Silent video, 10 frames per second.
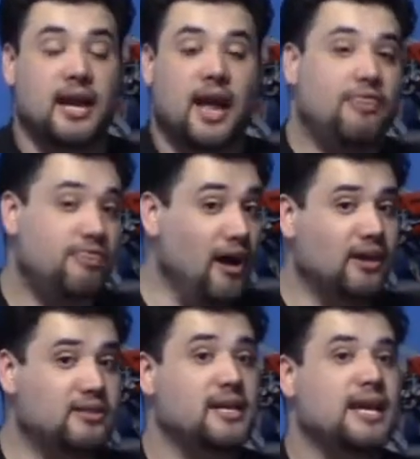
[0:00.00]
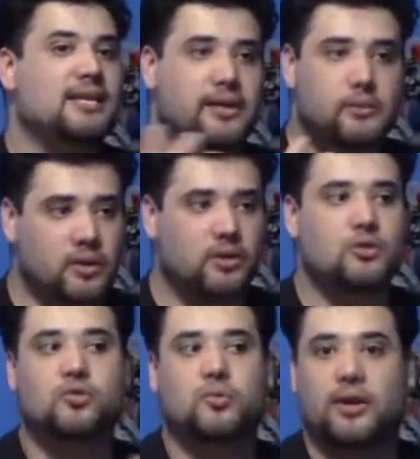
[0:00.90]
And thus, it's like one of
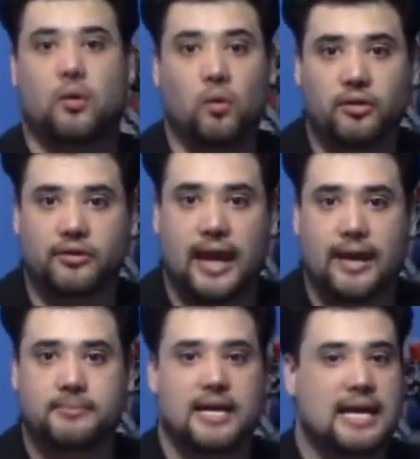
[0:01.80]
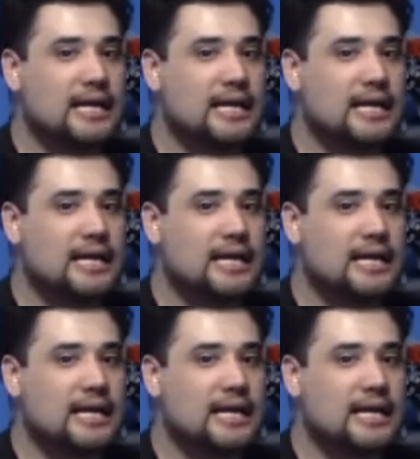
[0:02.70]
those great horror games.